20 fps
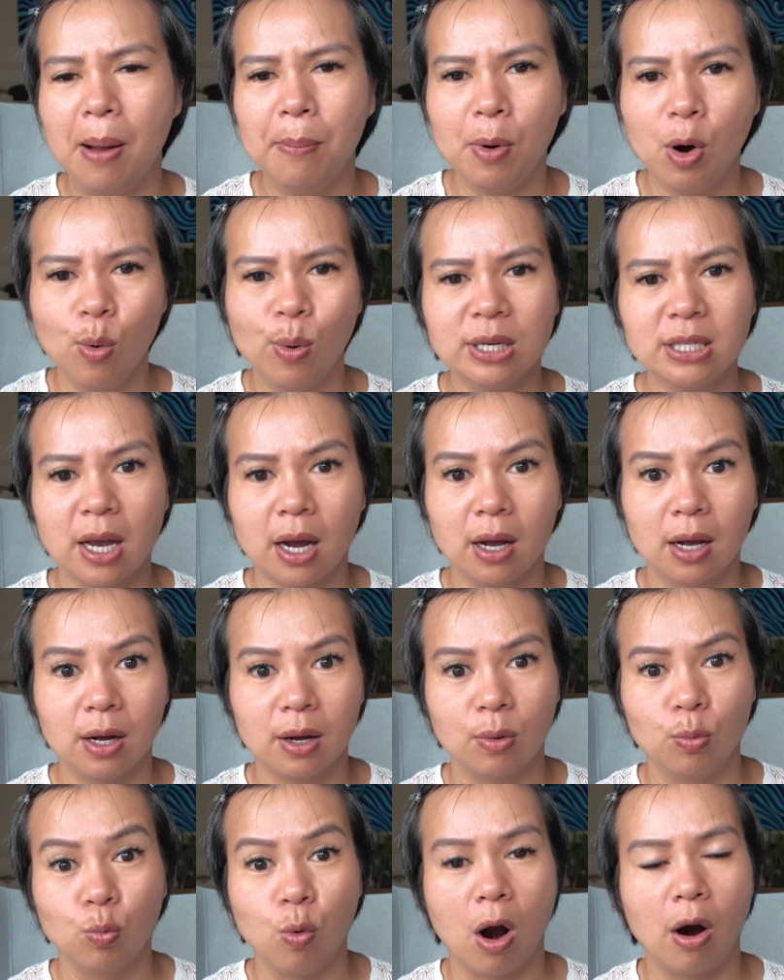I'm always
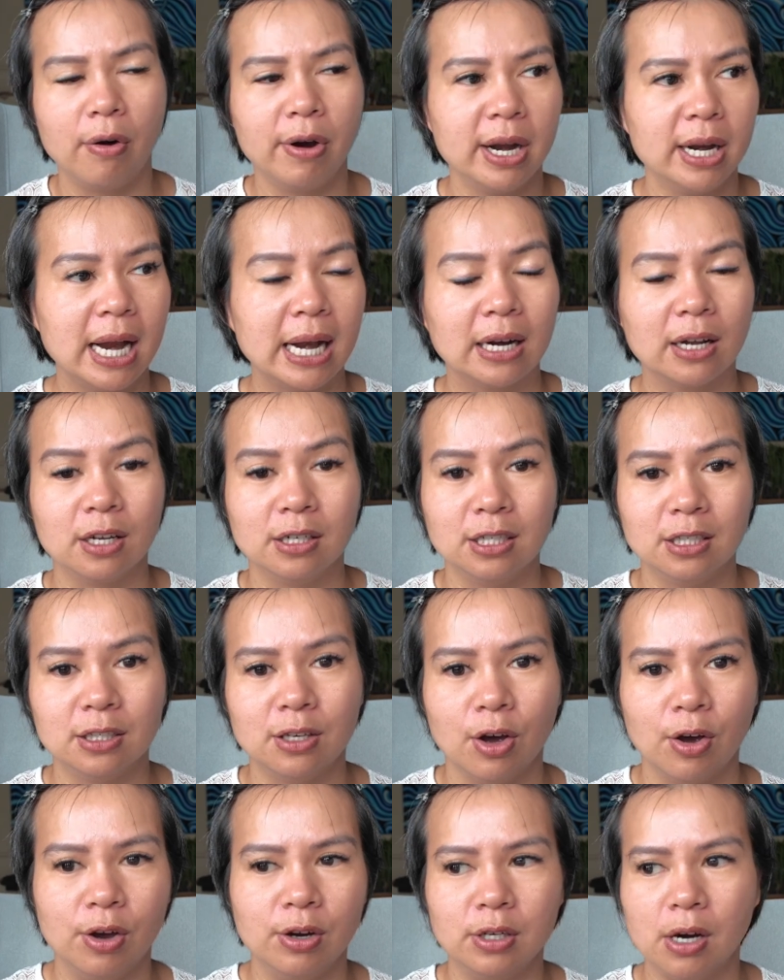worried and
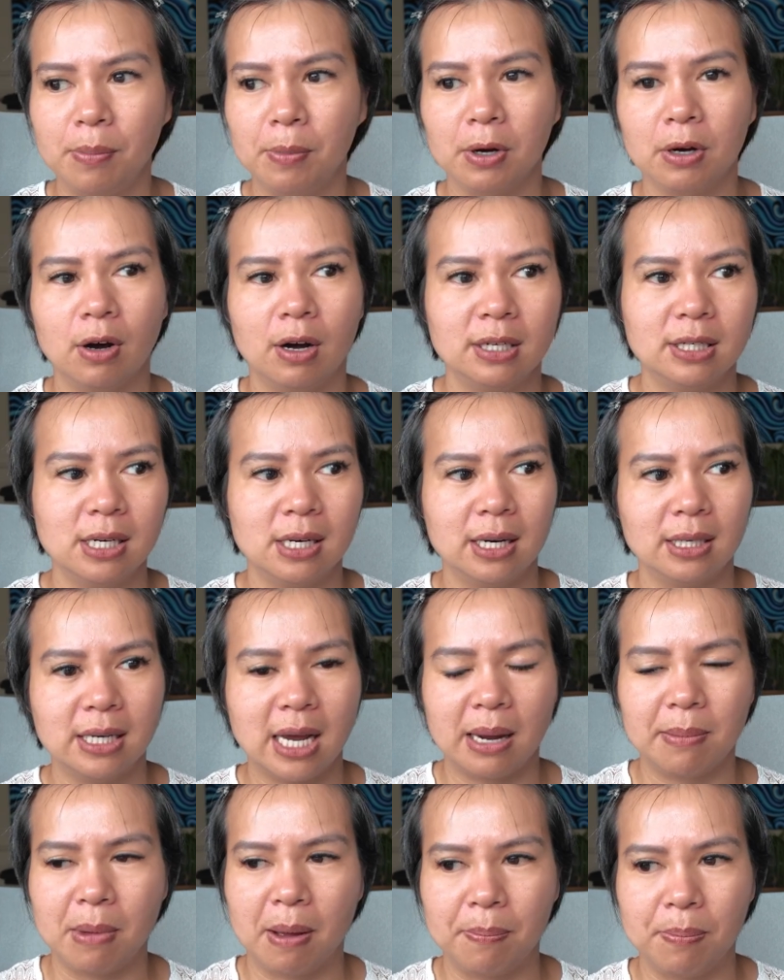concerned. Oh my God, did I
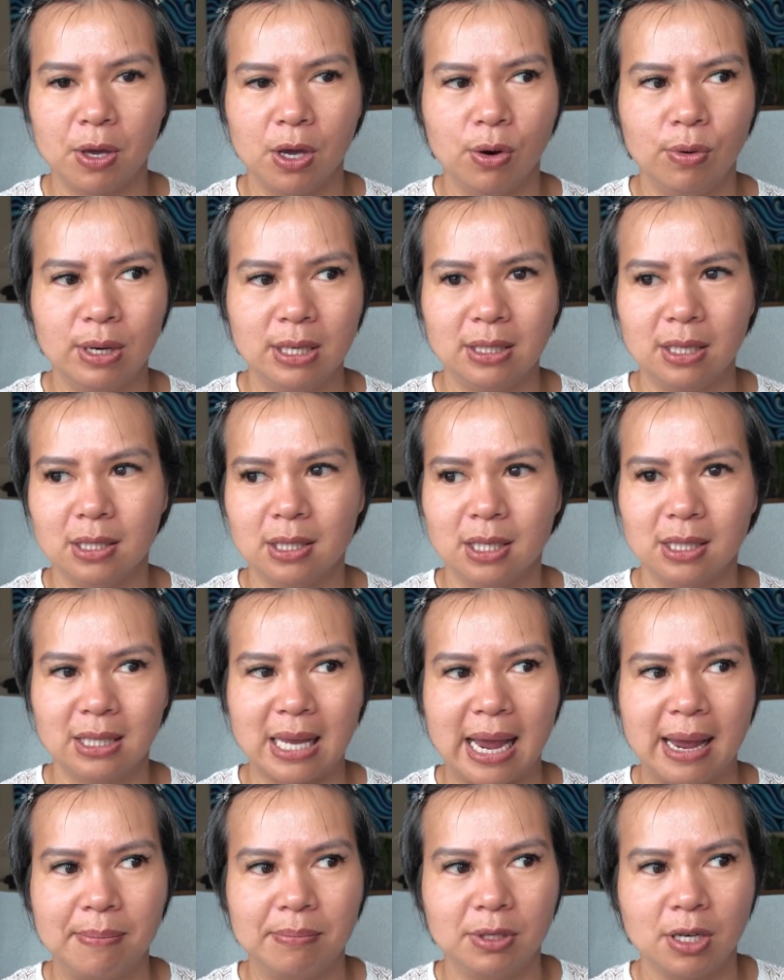take my pill? Is this the
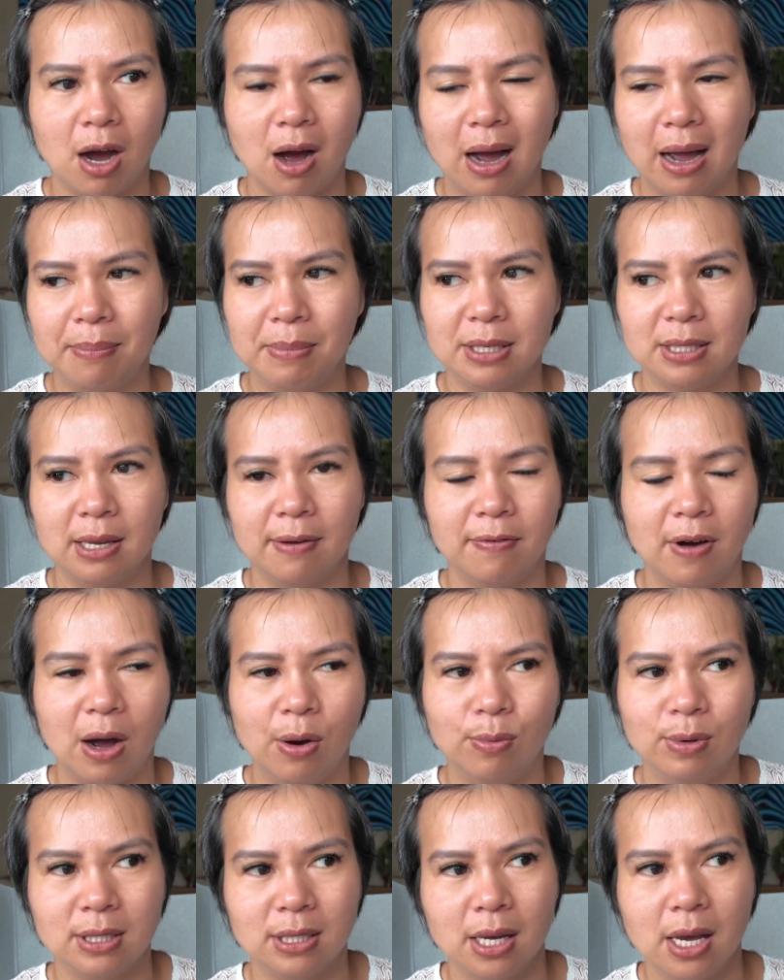same time as if
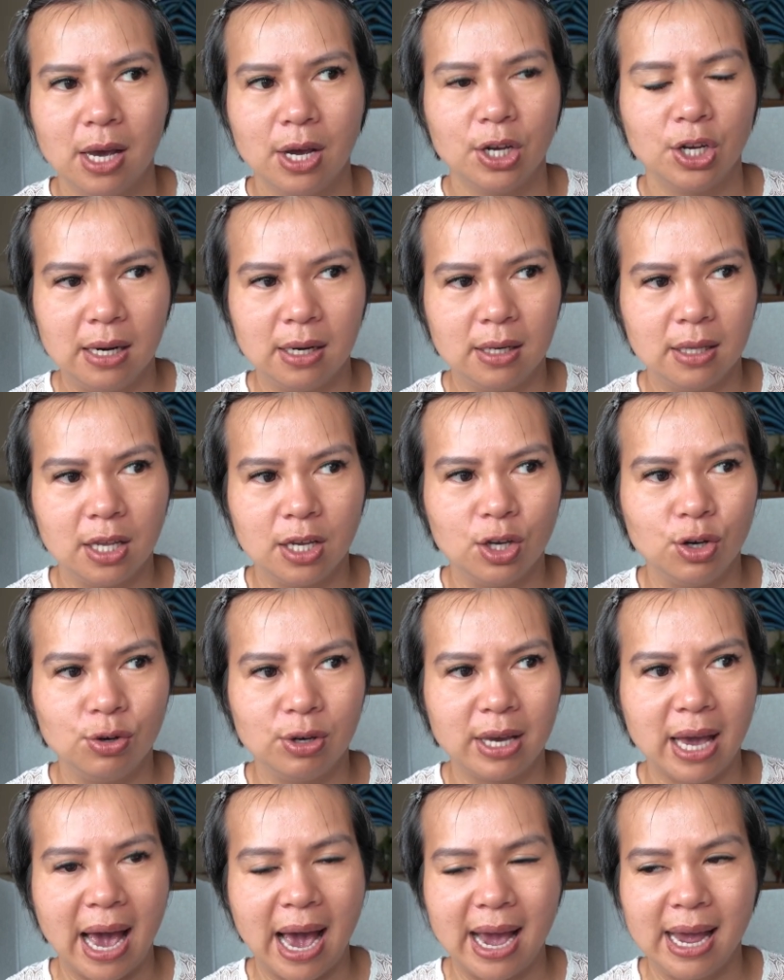I was in the
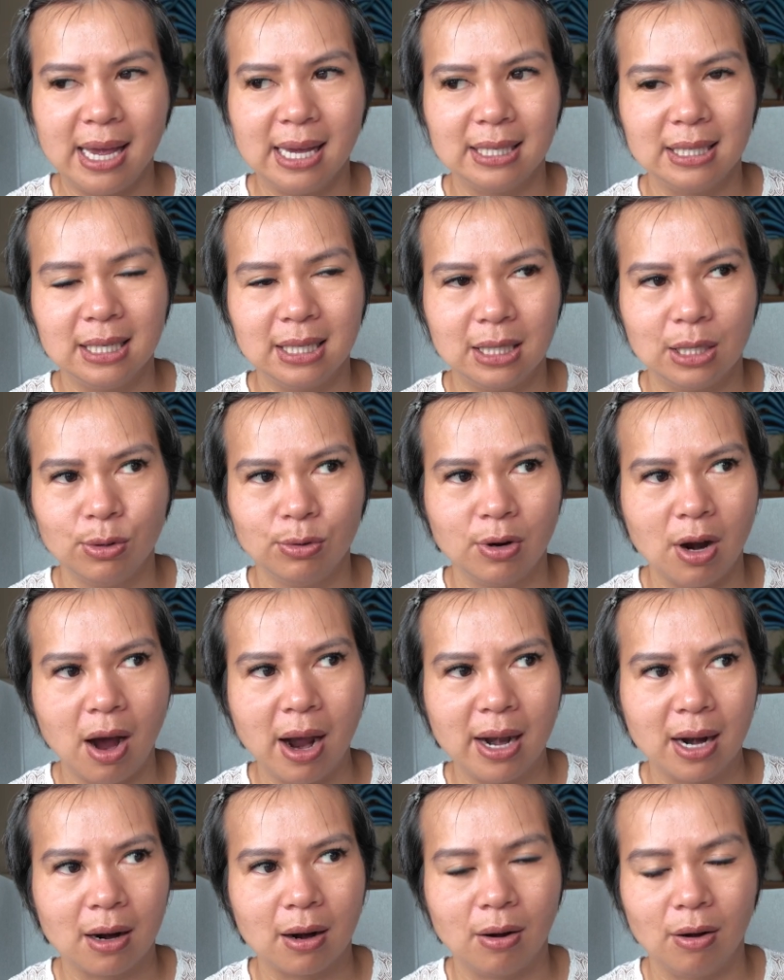UK? Is it still
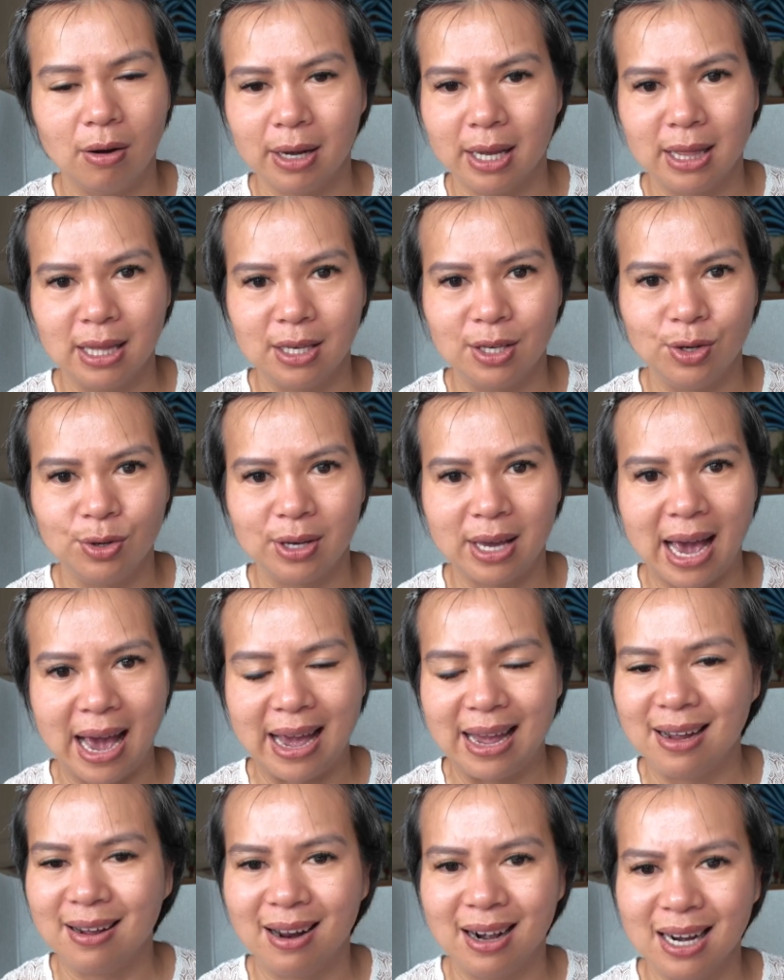9 o'clock in the
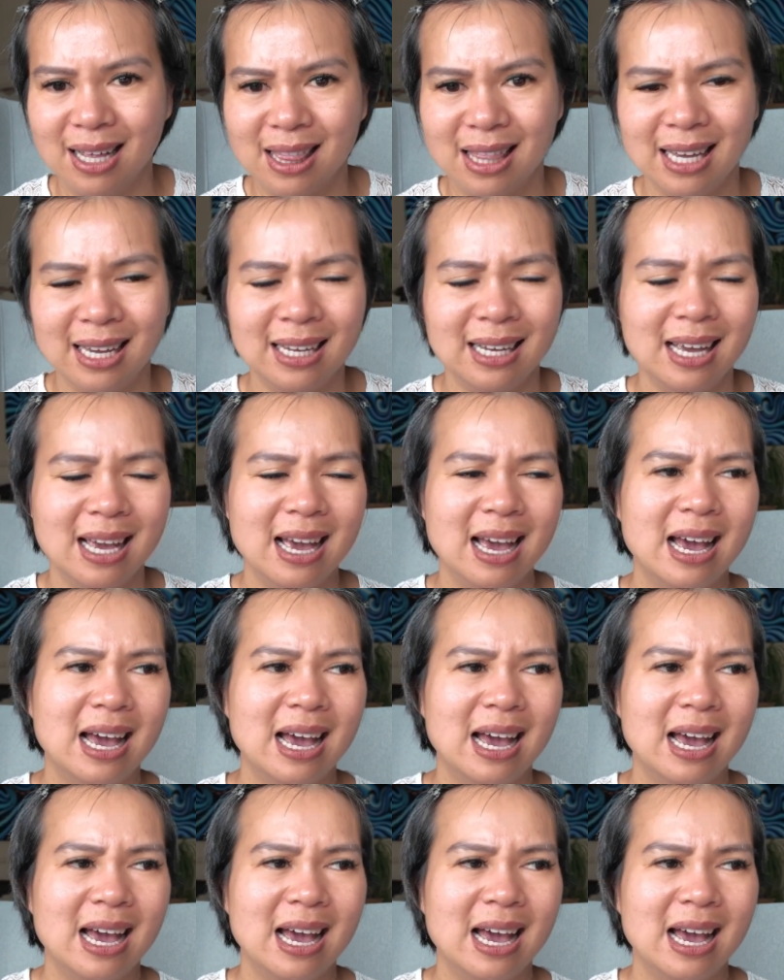UK kind of thing?